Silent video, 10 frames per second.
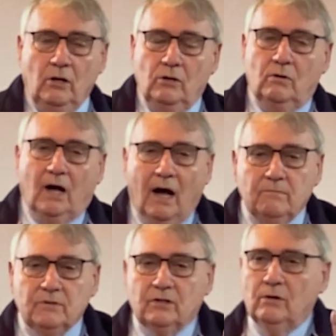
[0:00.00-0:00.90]
you
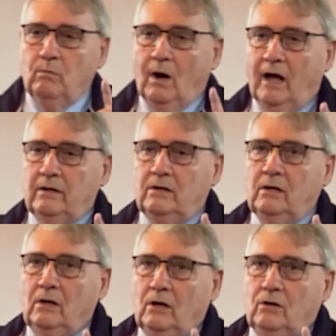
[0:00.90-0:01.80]
come to the one
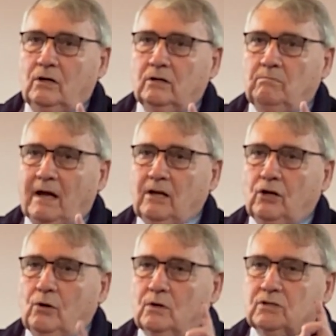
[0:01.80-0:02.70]
who can make
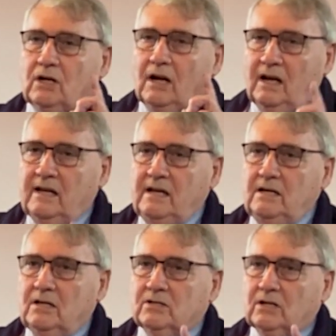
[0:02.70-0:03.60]
you as clean
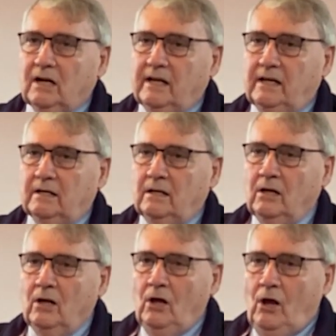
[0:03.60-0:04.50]
as clean,
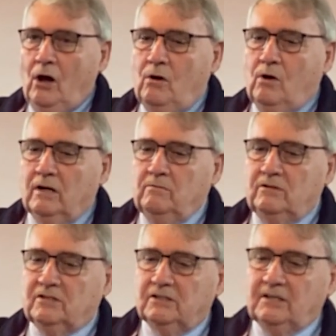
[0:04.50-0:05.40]
who can
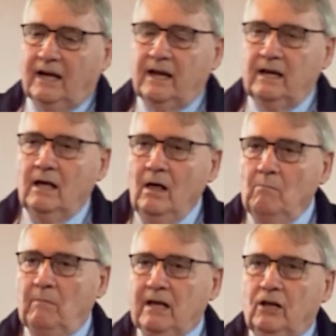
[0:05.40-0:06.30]
today
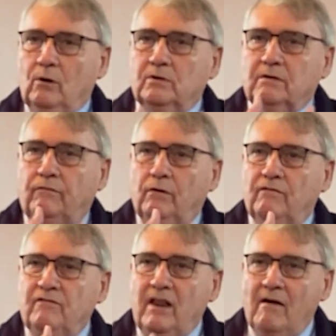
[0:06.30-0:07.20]
make you as if you've
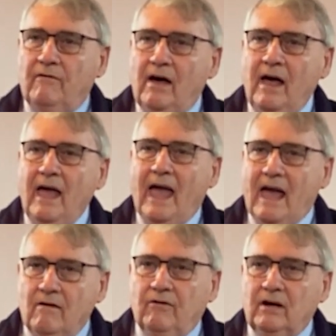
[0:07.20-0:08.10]
never,
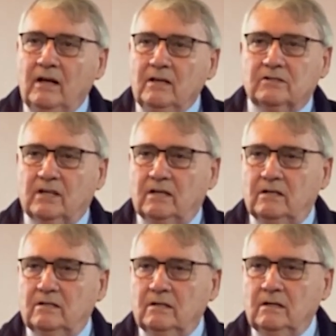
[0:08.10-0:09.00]
ever
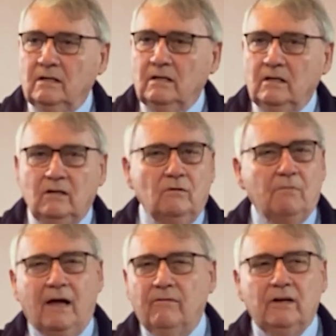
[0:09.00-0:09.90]
sinned. You
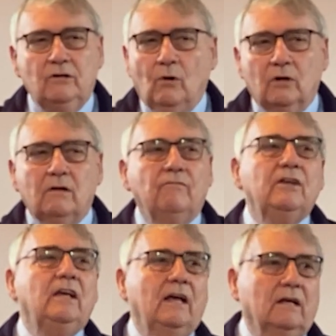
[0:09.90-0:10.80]
may have ignored him for
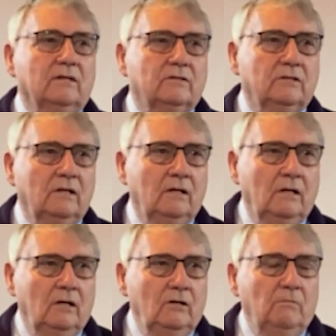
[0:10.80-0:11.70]
years.
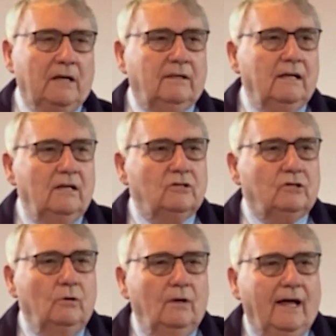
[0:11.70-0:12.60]
You may think it's
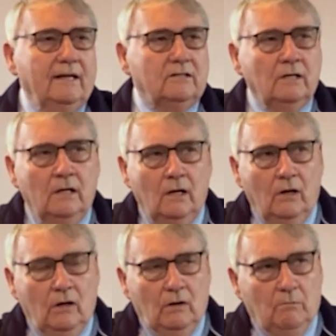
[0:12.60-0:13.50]
too late.
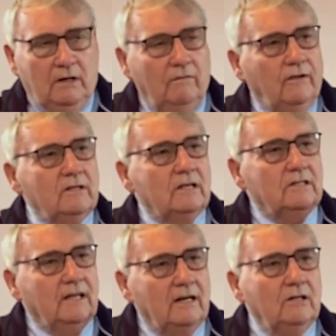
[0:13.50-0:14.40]
But if this is
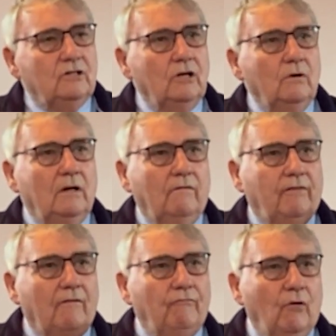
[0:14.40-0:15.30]
getting to you and if
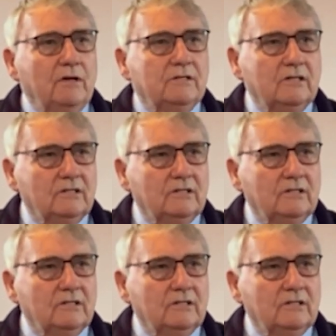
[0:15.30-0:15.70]
that voice is